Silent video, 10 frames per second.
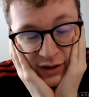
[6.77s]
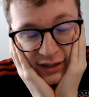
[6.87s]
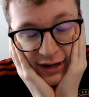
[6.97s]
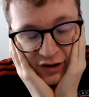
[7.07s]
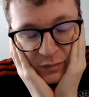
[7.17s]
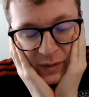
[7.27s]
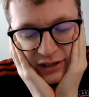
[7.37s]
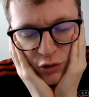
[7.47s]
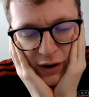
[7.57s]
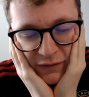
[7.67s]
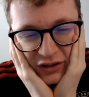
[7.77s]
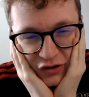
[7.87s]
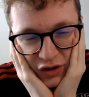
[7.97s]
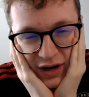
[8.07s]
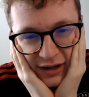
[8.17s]
my gosh, Bailey, you have
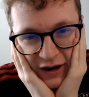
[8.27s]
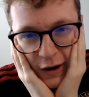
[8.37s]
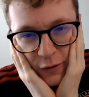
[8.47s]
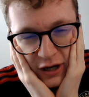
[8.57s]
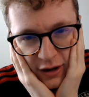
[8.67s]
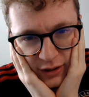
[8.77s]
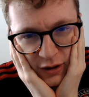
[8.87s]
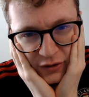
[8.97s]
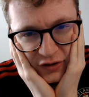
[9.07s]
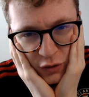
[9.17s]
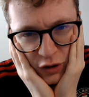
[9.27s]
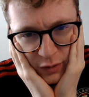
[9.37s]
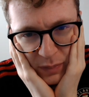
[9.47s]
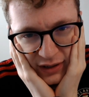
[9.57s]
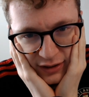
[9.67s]
such a nice haircut and also good
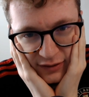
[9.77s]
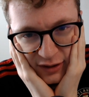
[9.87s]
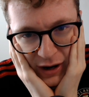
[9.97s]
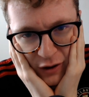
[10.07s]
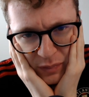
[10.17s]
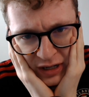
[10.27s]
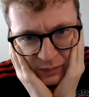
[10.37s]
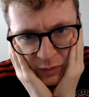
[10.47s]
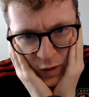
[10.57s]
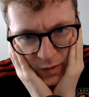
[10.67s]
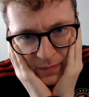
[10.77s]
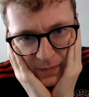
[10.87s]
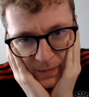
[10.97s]
opinions about baseball.